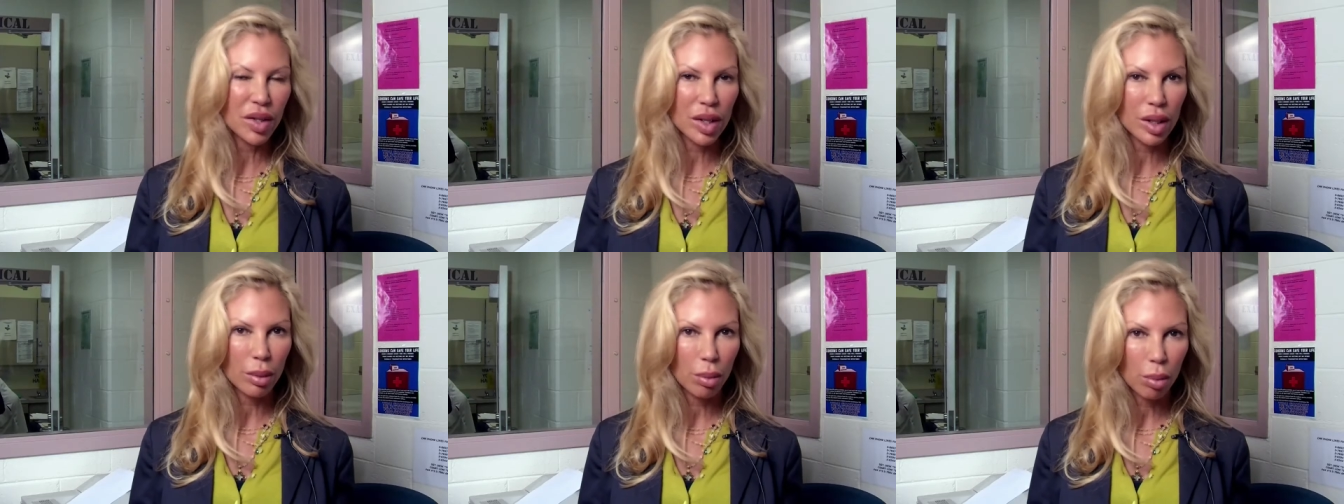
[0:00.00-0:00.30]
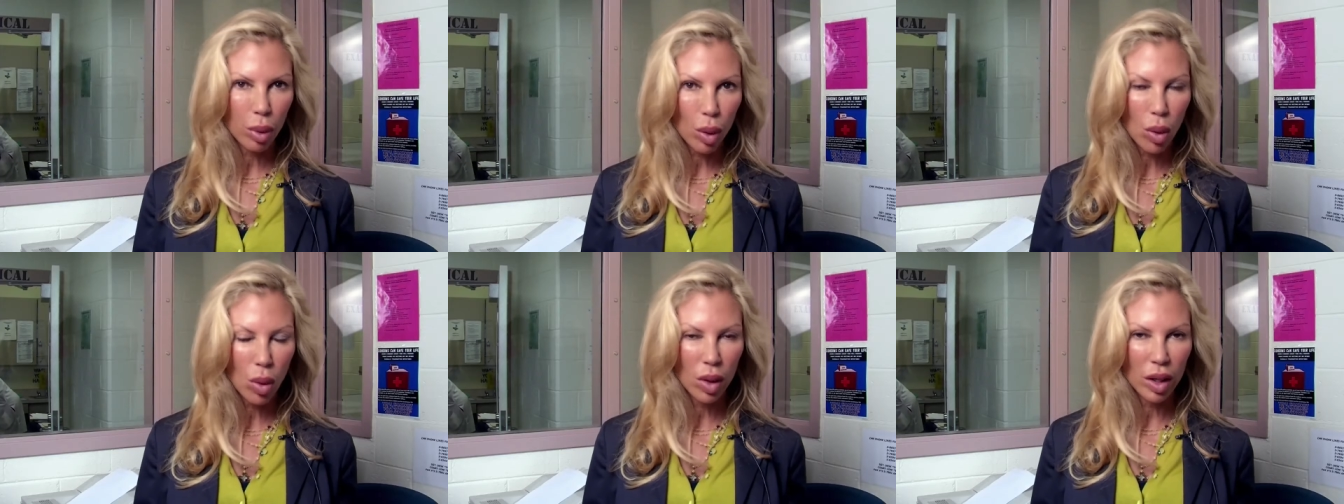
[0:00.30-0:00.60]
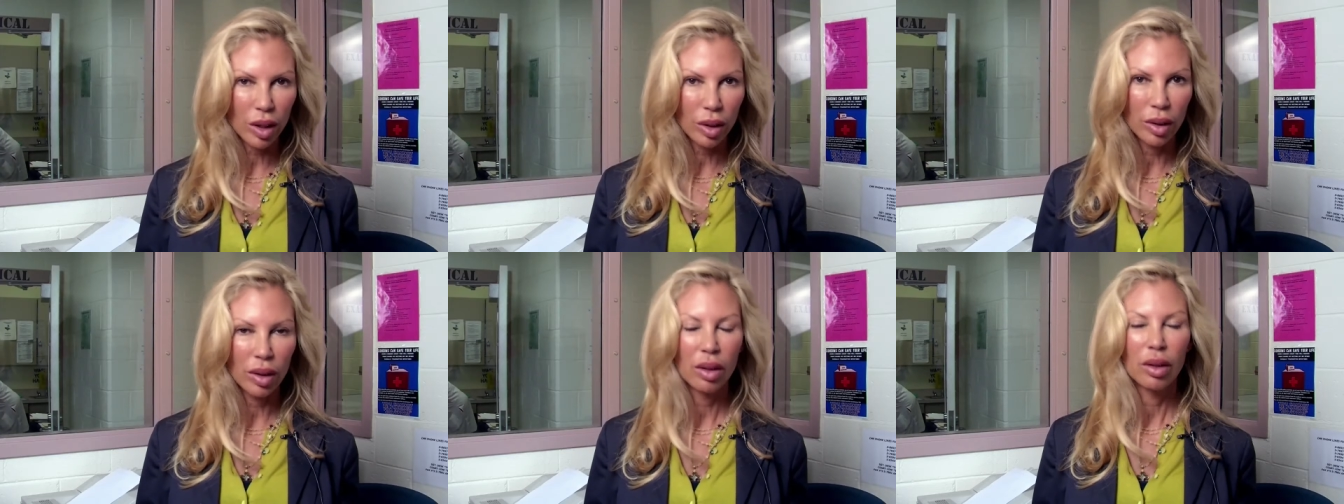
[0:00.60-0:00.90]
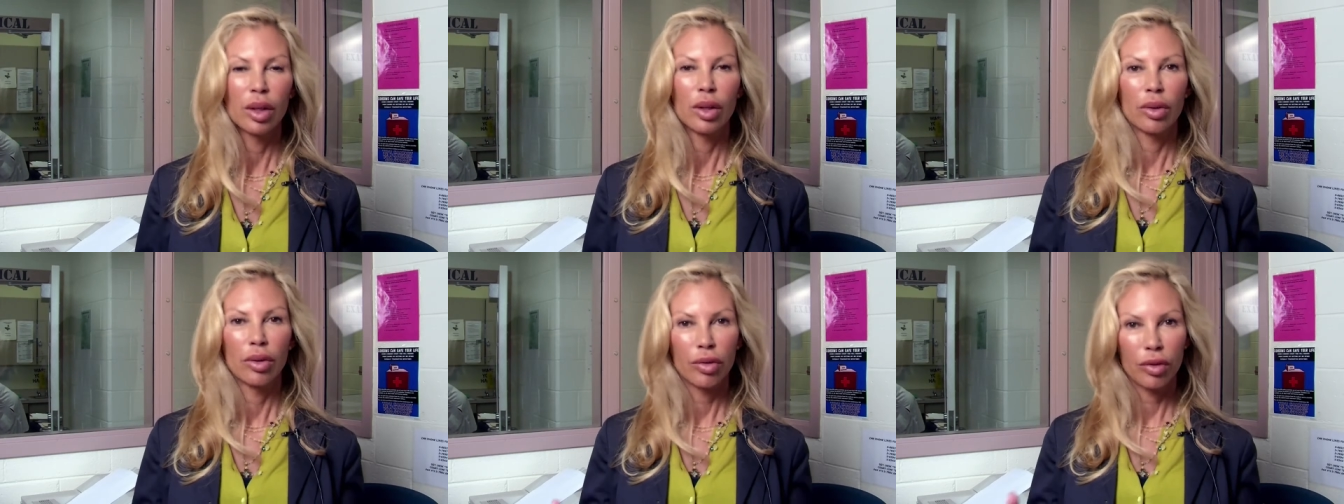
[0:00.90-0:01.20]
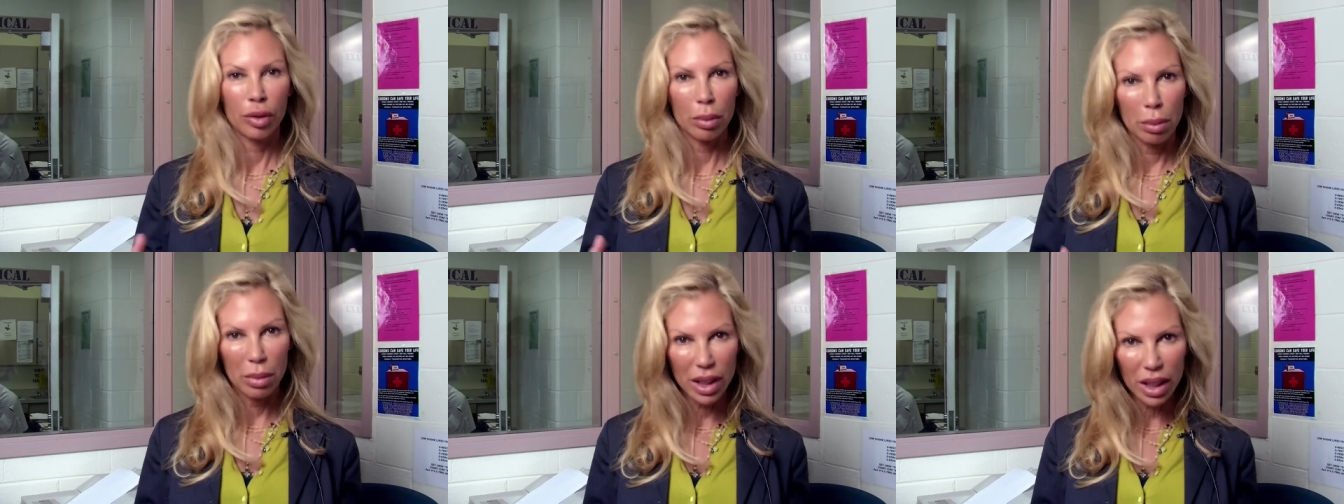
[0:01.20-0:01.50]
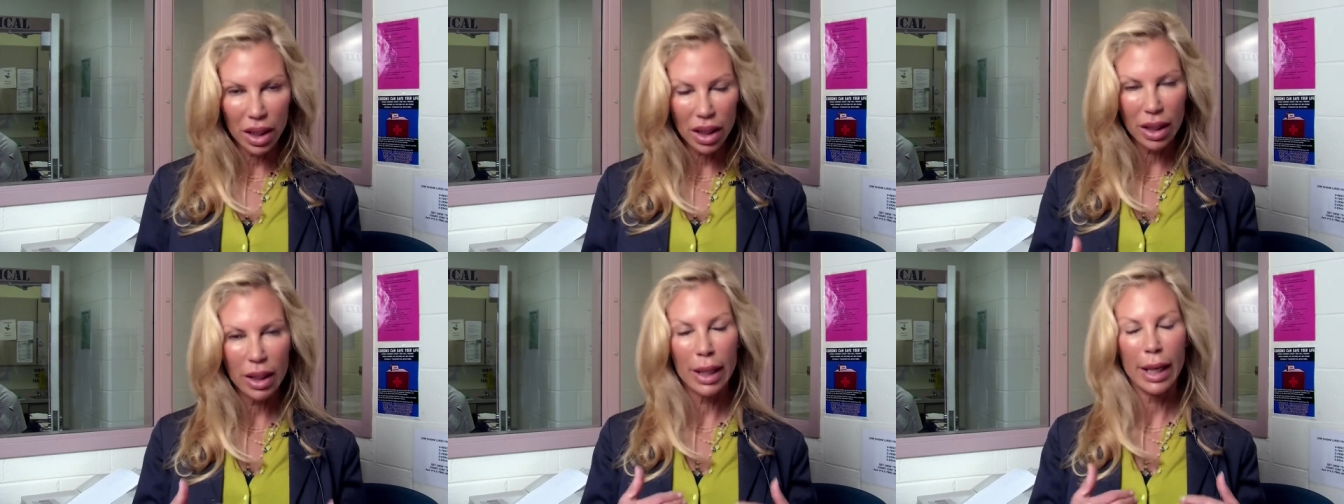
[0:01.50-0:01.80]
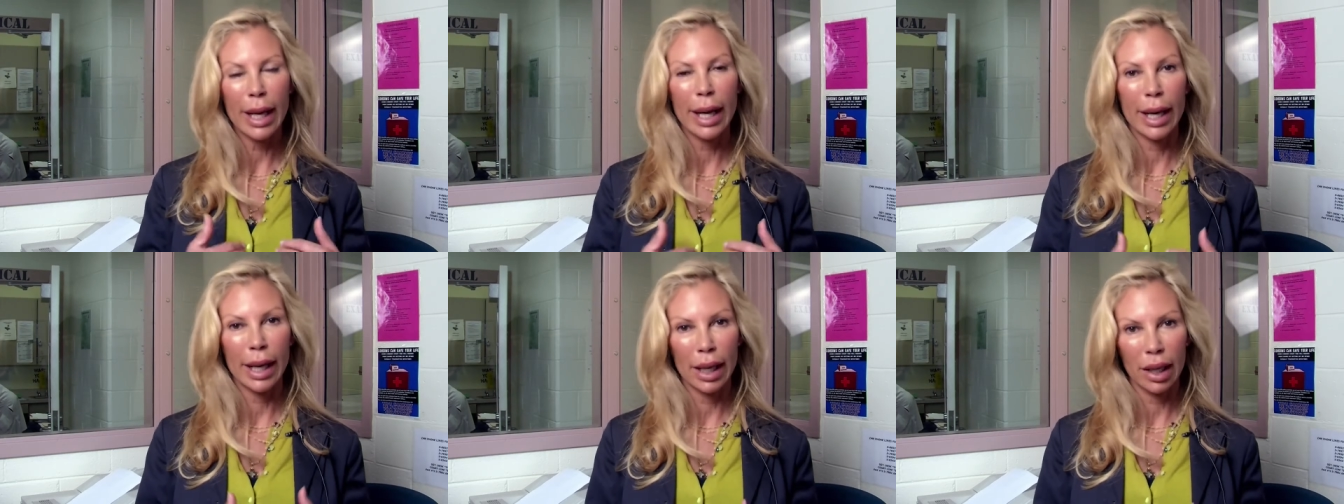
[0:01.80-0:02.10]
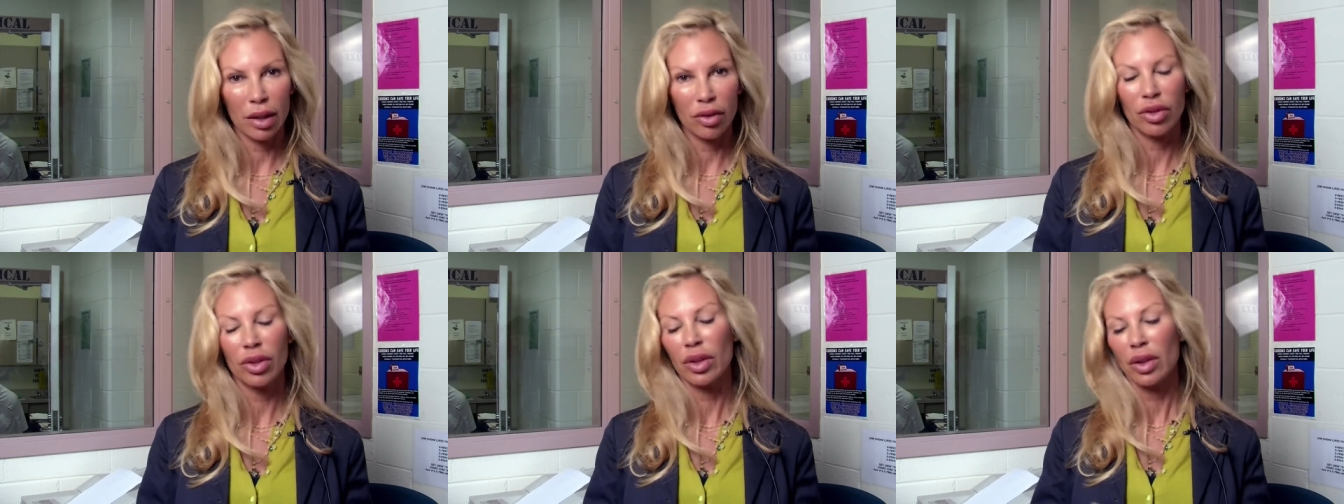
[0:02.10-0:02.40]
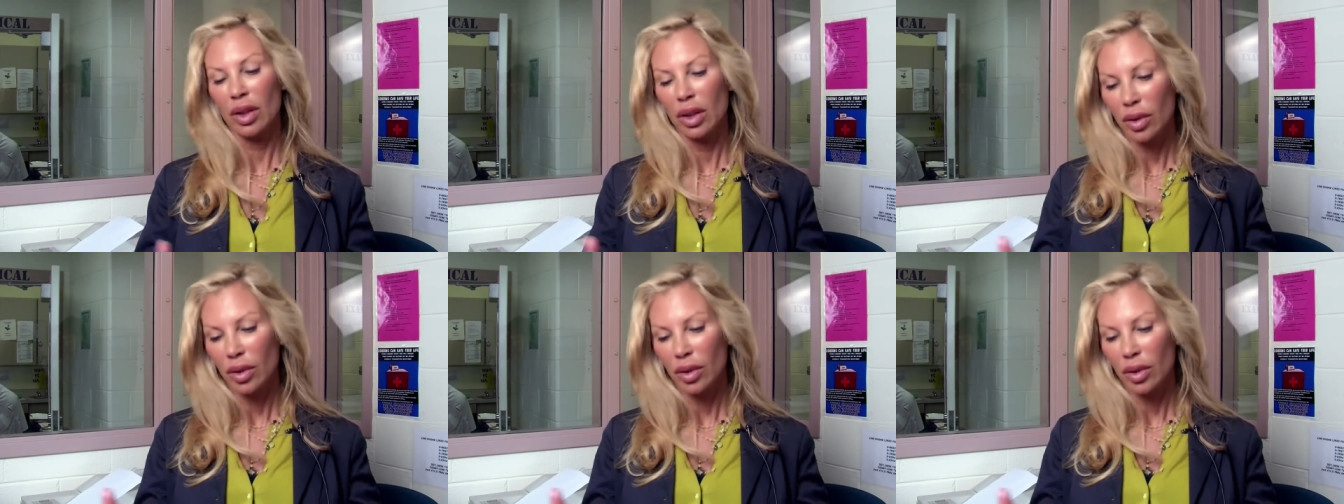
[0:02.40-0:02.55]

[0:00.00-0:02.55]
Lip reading: support for me and